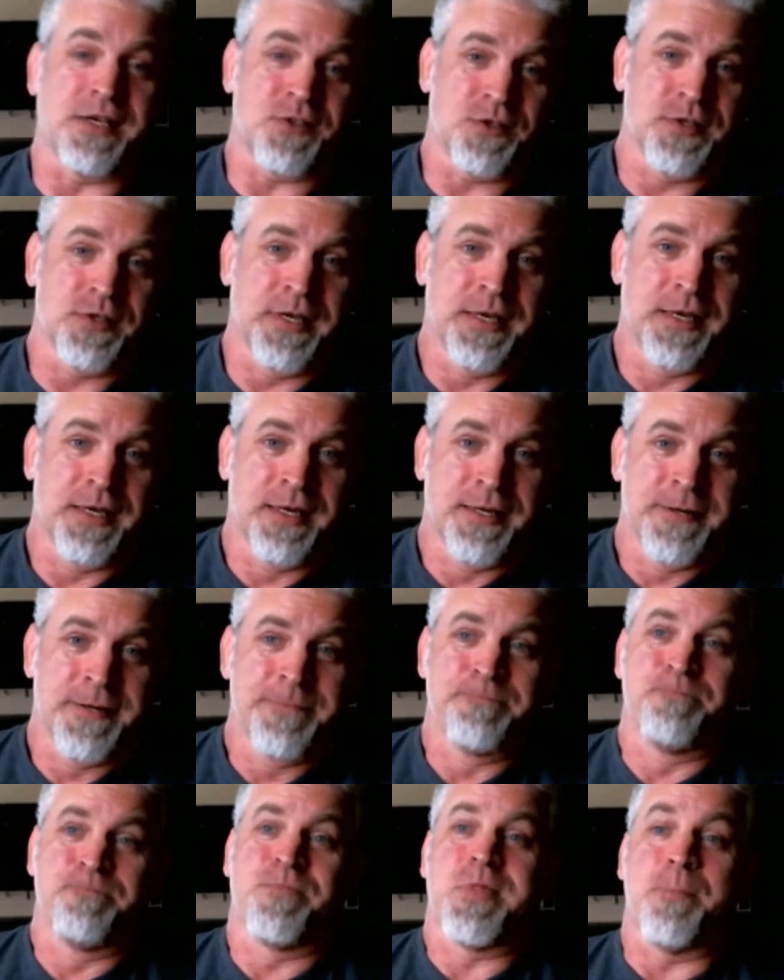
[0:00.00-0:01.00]
this,
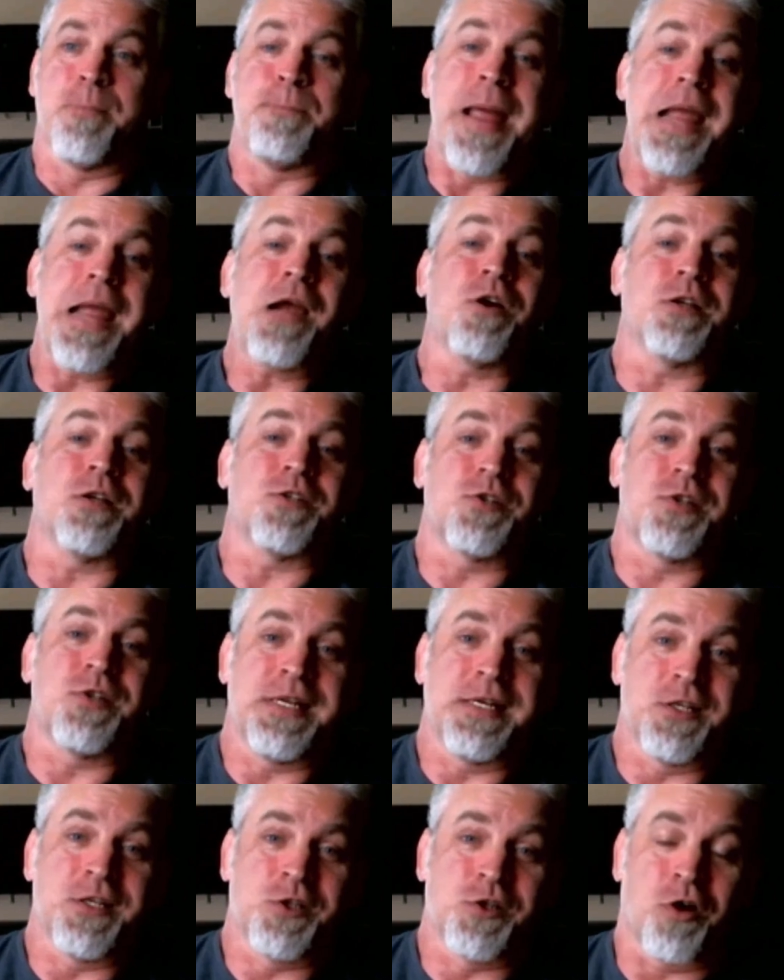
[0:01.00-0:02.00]
the
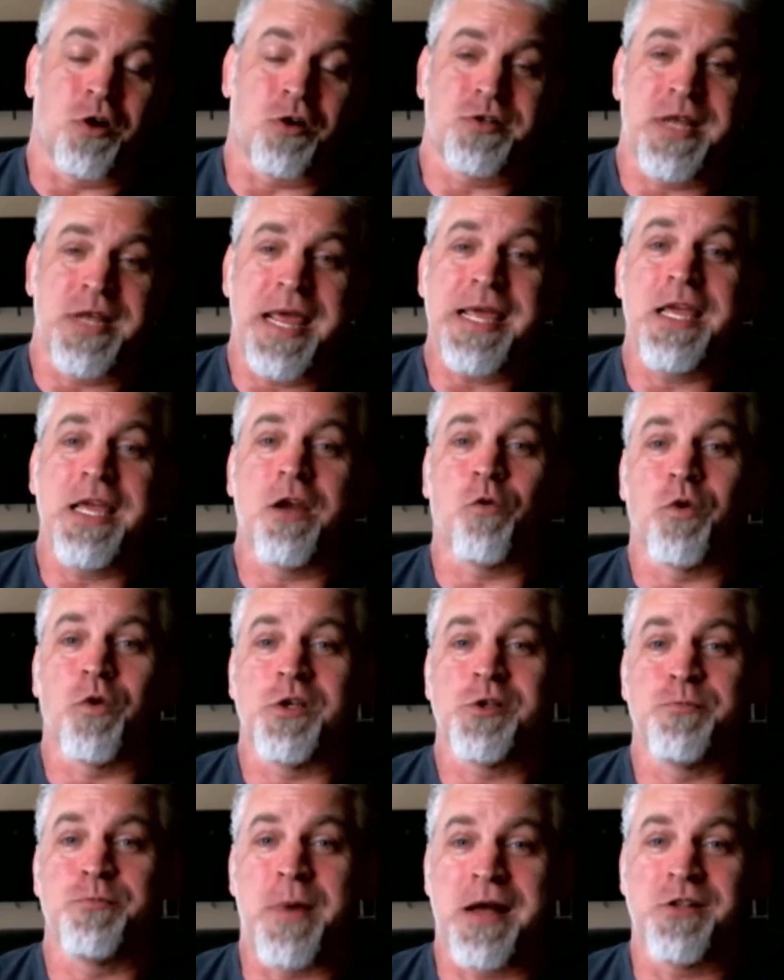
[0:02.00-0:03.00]
parents need to start
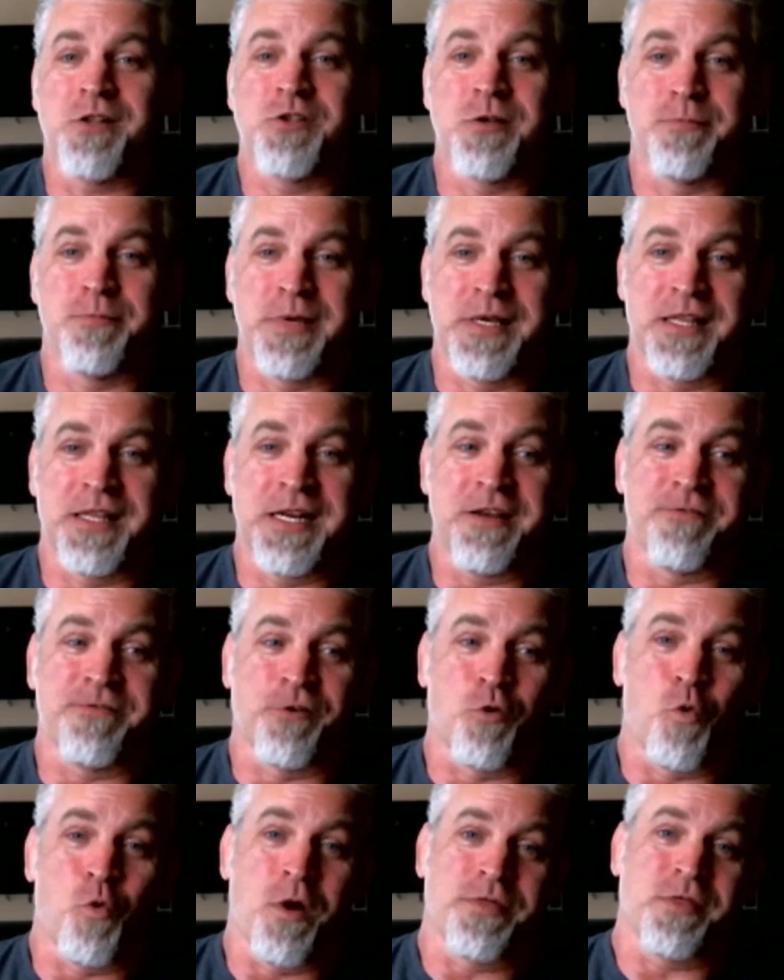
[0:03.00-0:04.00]
taking
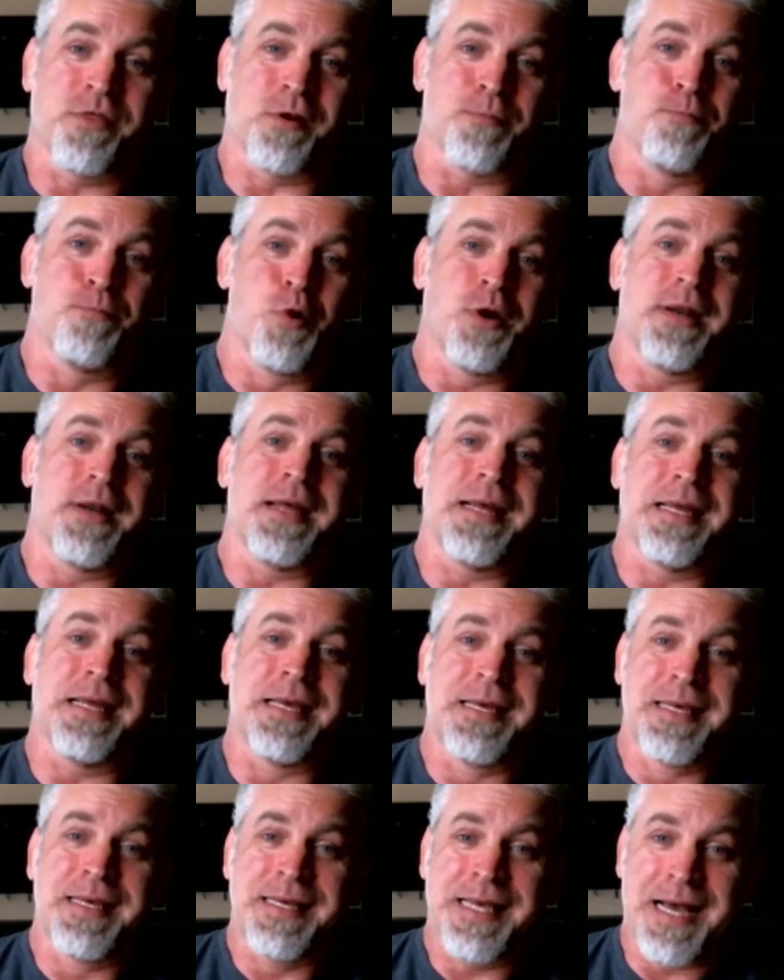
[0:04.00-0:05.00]
responsibility for what they're
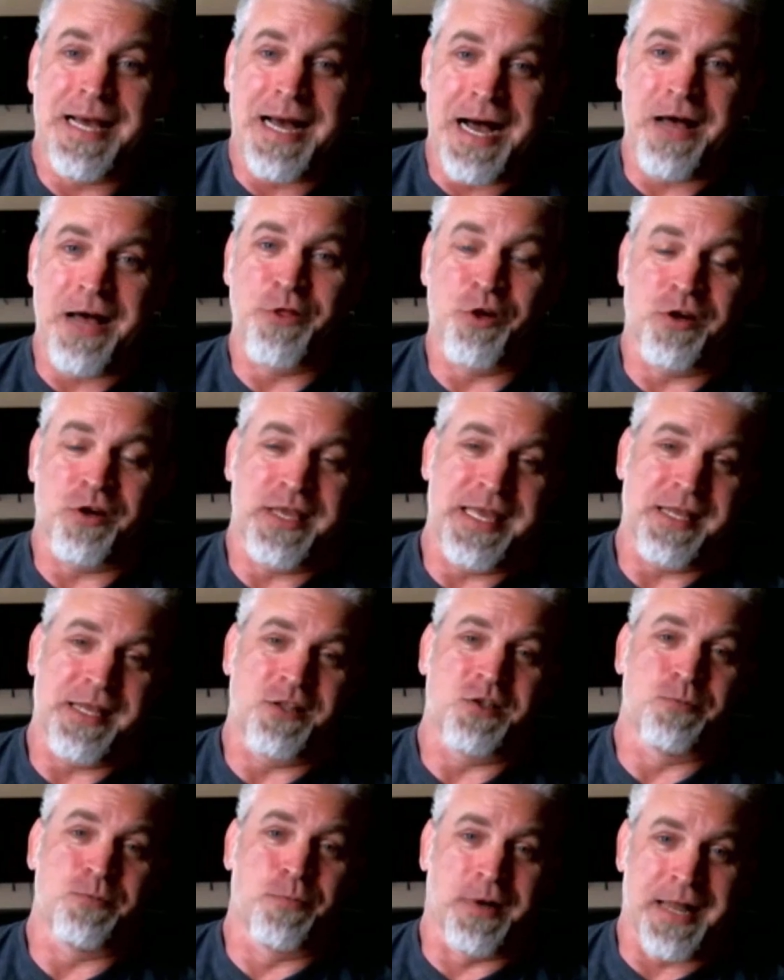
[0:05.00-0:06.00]
putting on their
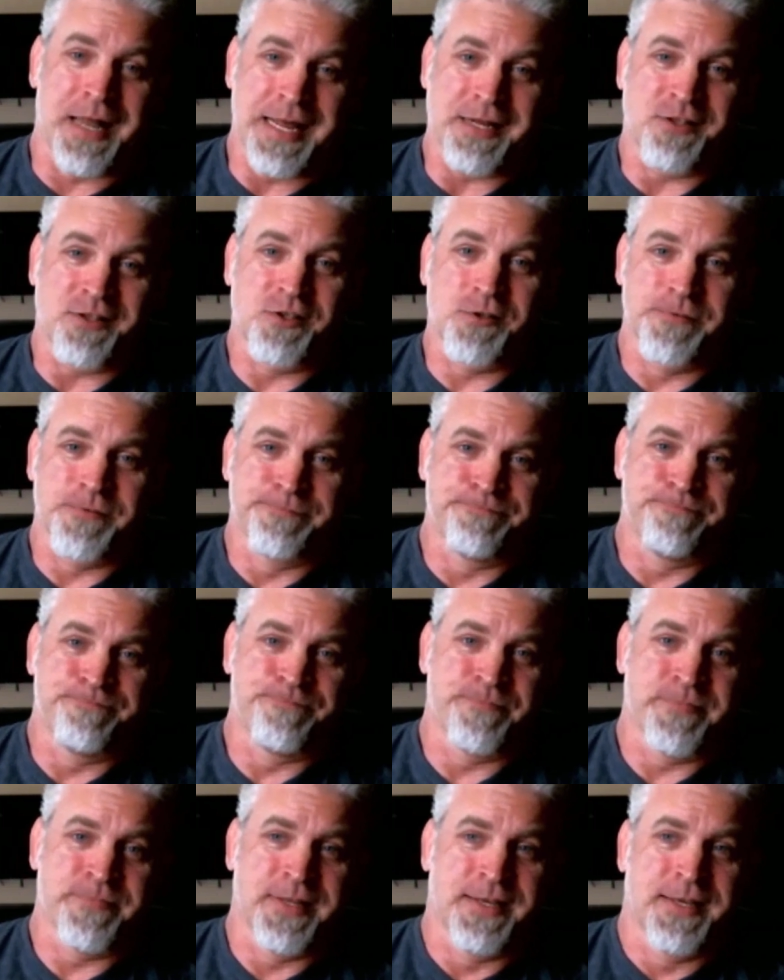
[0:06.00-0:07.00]
kids' plates.
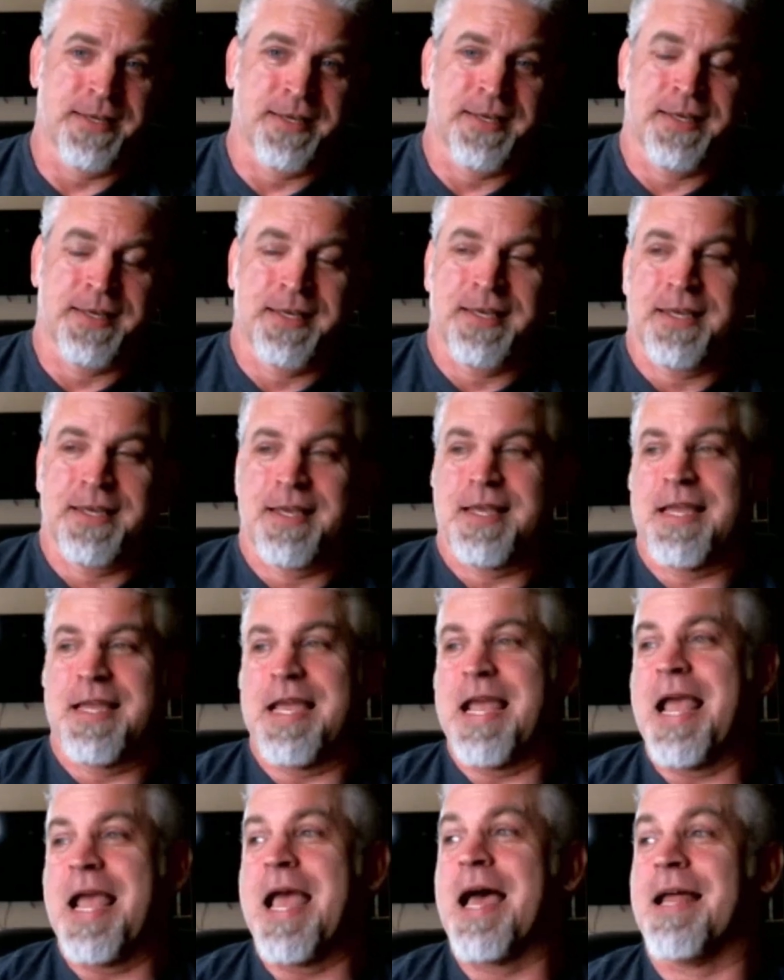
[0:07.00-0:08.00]

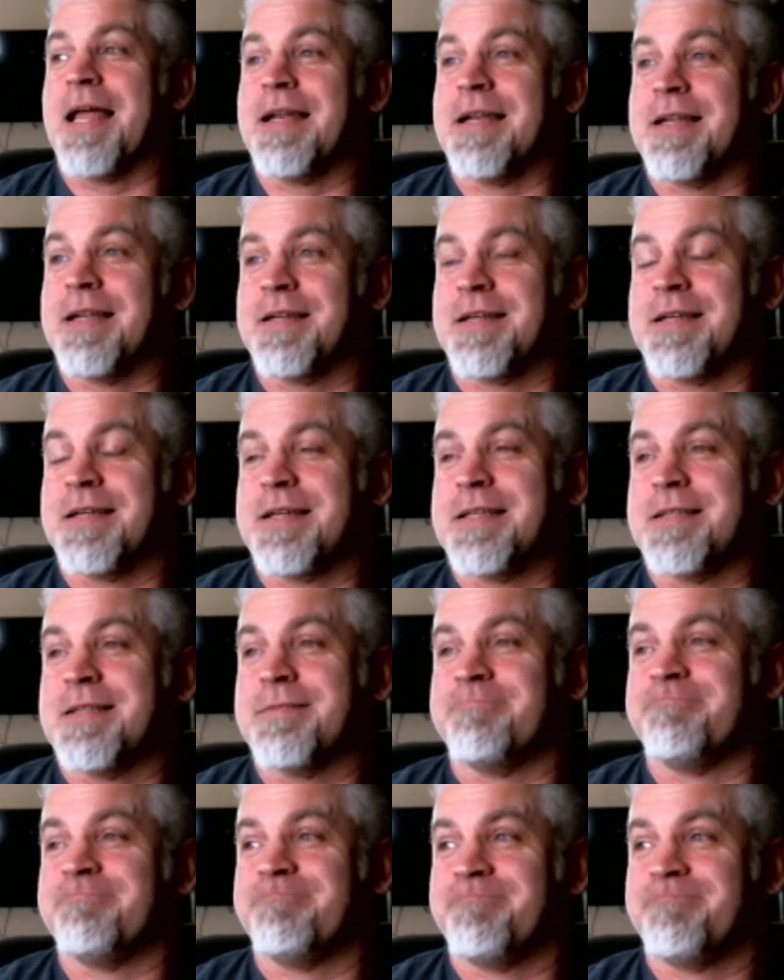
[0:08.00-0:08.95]
And yeah